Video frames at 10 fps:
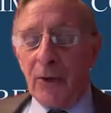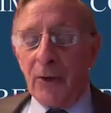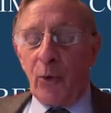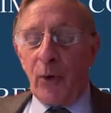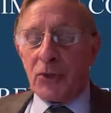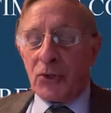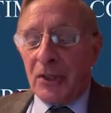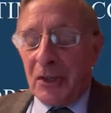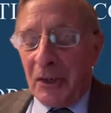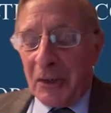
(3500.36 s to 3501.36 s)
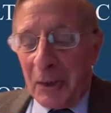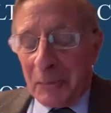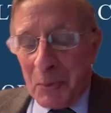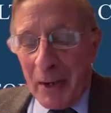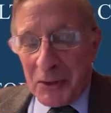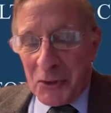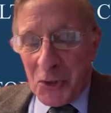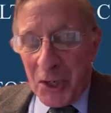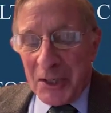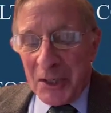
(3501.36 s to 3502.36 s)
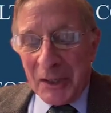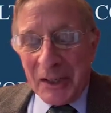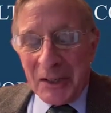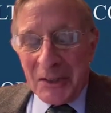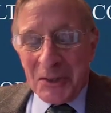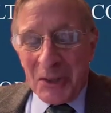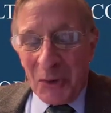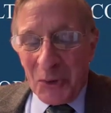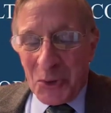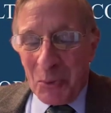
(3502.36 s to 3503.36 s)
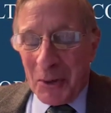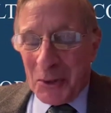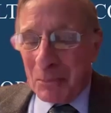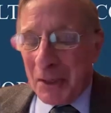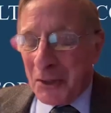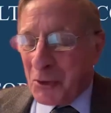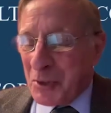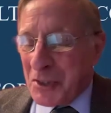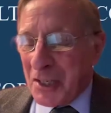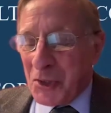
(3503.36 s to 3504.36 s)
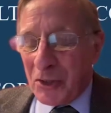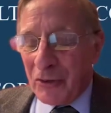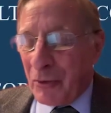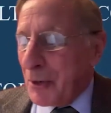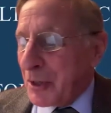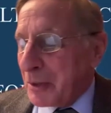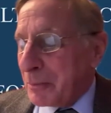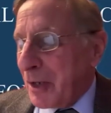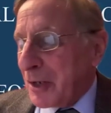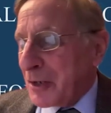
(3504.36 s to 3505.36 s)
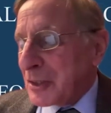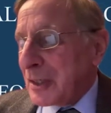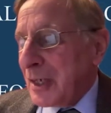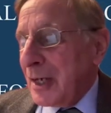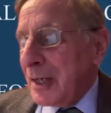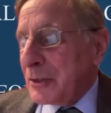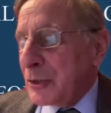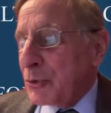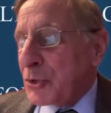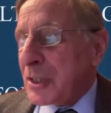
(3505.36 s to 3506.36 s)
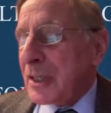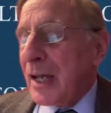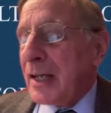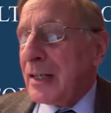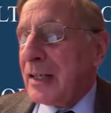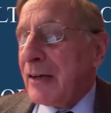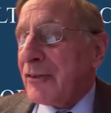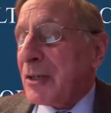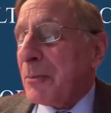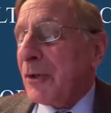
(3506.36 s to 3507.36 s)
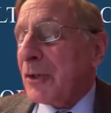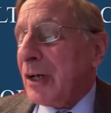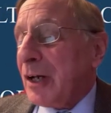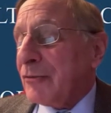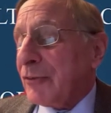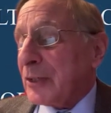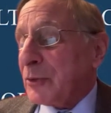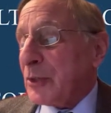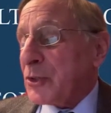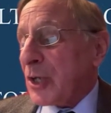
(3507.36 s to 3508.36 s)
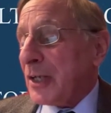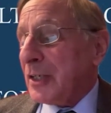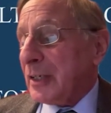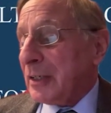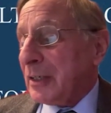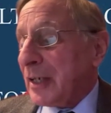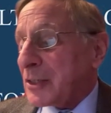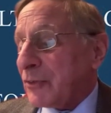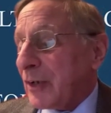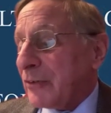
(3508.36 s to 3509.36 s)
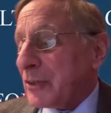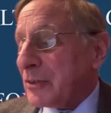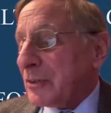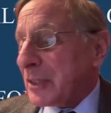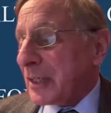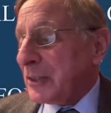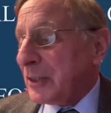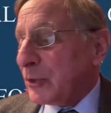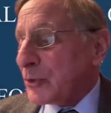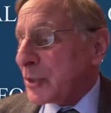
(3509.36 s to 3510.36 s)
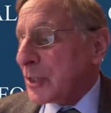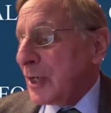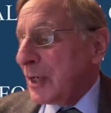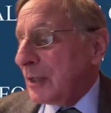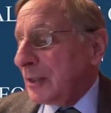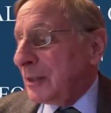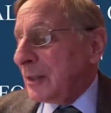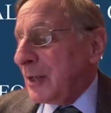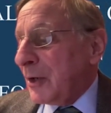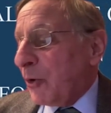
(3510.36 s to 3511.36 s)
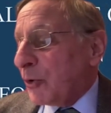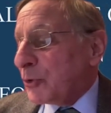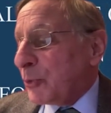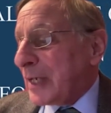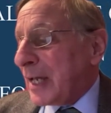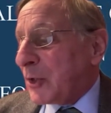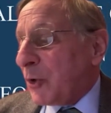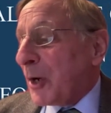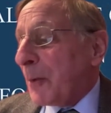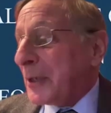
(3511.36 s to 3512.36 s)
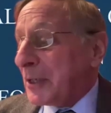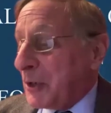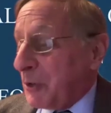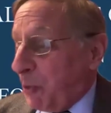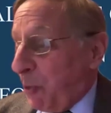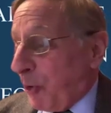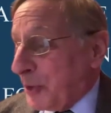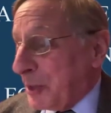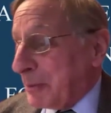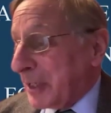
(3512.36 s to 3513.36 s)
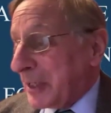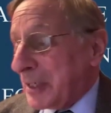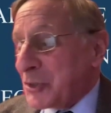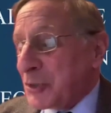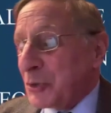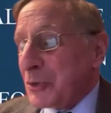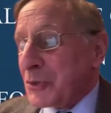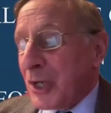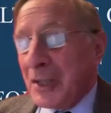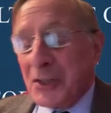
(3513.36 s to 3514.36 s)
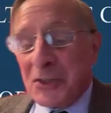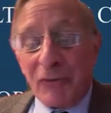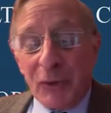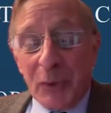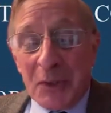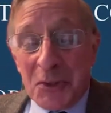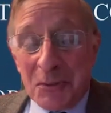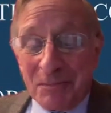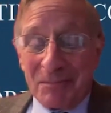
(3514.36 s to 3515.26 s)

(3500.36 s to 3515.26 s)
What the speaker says: the other question comes back to China, and this is also about the militarization of American policy. Do you see an inevitable conflict with China in the next 5 to 10 years? Or do we get caught up in a war in the Middle East due to China's influence?